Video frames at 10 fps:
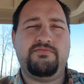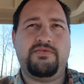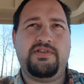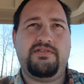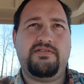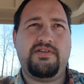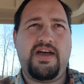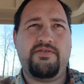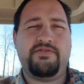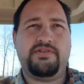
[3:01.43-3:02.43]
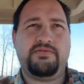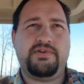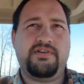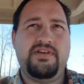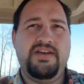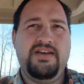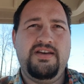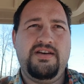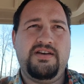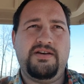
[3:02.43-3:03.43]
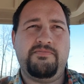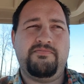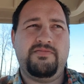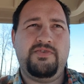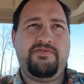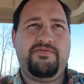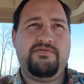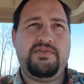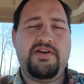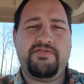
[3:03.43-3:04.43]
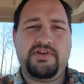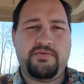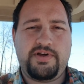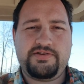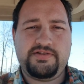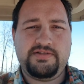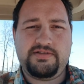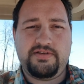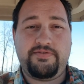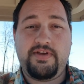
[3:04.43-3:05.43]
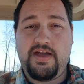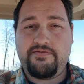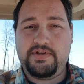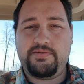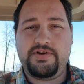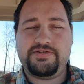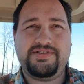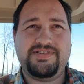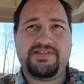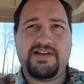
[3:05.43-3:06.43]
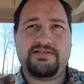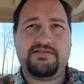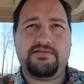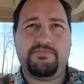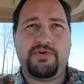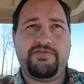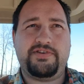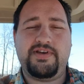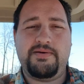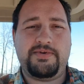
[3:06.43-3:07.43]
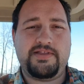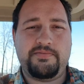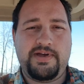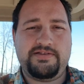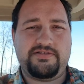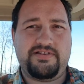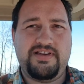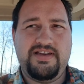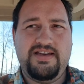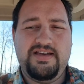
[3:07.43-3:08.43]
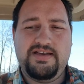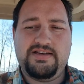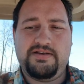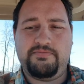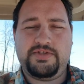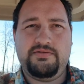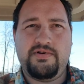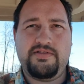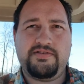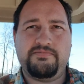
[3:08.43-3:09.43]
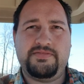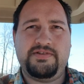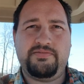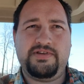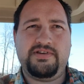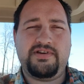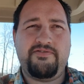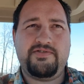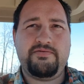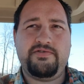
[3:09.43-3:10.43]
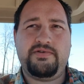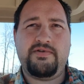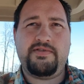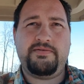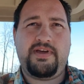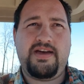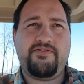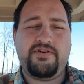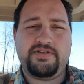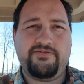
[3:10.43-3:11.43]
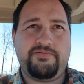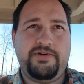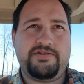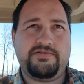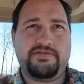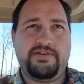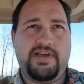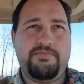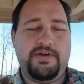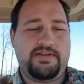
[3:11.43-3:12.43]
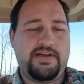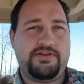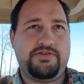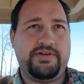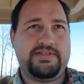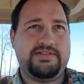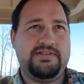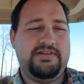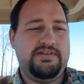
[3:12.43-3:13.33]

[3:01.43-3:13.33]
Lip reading: in how they're doing. If you have any questions, that they have any questions, that's the perfect time to get them answered. If you want them to be comfortable, you want them to have all the information so they can make that choice.